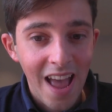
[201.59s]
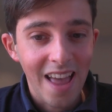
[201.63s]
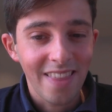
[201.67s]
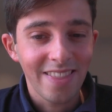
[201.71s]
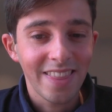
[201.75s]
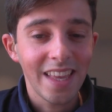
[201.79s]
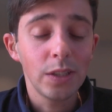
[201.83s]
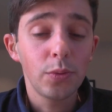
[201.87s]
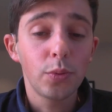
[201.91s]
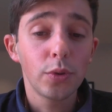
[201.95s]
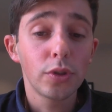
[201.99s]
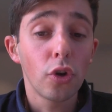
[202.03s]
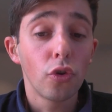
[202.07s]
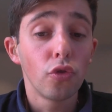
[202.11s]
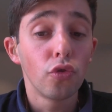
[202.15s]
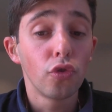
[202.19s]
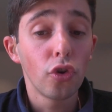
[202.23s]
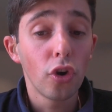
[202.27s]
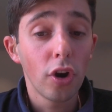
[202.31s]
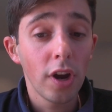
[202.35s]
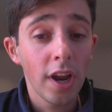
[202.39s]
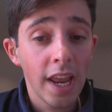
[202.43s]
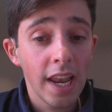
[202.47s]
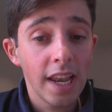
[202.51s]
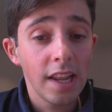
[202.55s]
And this was a
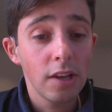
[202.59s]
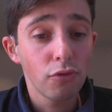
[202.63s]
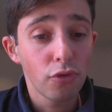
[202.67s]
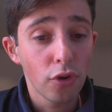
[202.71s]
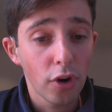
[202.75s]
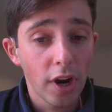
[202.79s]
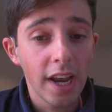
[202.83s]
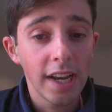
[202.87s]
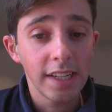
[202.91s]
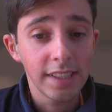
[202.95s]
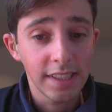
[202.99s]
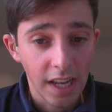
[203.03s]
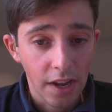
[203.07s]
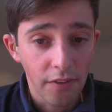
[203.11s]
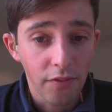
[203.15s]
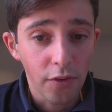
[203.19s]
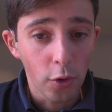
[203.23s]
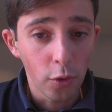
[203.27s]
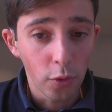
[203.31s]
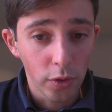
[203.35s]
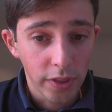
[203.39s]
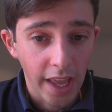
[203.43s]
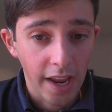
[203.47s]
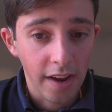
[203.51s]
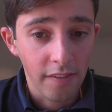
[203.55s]
really, really
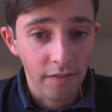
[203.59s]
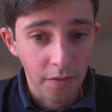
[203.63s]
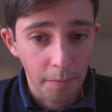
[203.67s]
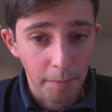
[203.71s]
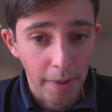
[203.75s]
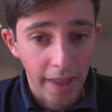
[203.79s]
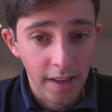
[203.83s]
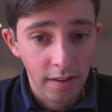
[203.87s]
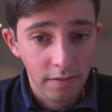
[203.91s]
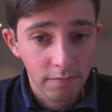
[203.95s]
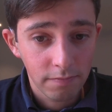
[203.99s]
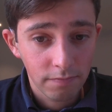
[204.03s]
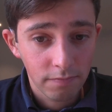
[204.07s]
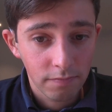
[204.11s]
difficult thing for me.